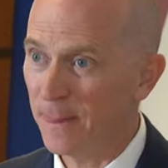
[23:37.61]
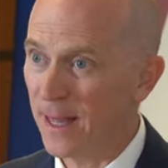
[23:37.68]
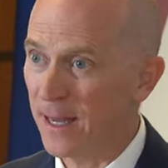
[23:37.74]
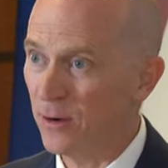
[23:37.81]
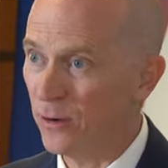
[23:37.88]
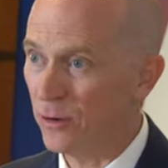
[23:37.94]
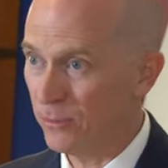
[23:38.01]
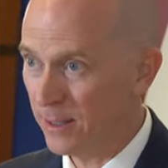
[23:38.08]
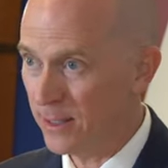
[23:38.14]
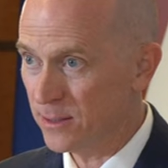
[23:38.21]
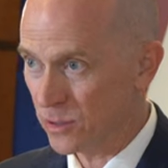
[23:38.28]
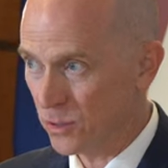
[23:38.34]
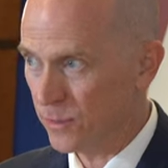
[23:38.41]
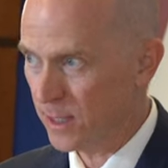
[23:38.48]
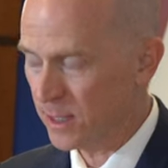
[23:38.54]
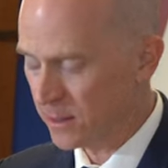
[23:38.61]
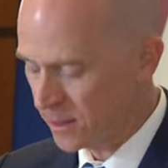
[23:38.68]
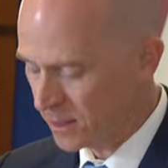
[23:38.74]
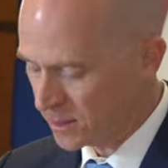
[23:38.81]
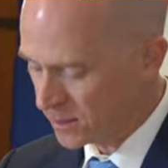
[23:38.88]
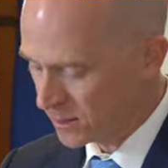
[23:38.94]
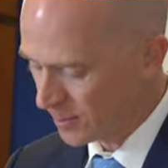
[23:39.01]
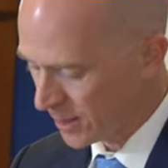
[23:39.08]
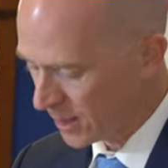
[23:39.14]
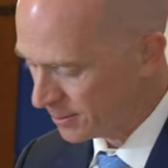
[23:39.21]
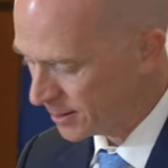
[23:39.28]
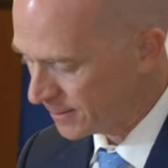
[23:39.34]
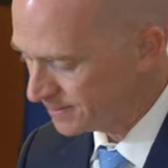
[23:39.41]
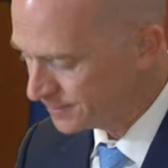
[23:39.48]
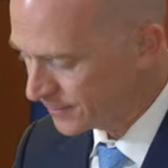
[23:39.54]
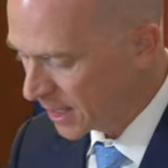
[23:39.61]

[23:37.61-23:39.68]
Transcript: And right, so this is a problem.